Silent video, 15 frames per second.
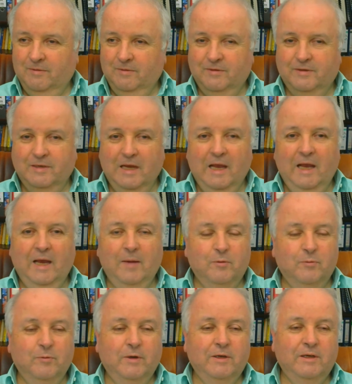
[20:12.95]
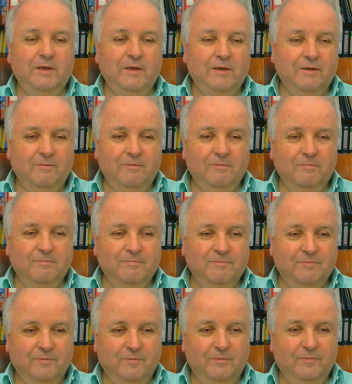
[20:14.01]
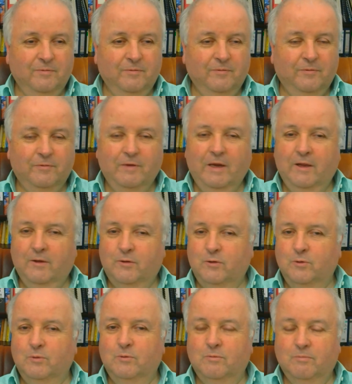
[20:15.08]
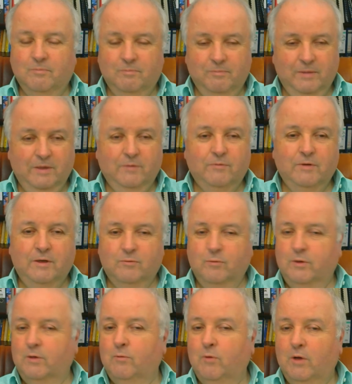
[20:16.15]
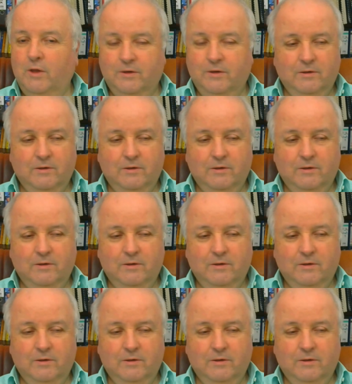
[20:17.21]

times when he failed to manifest what he wanted.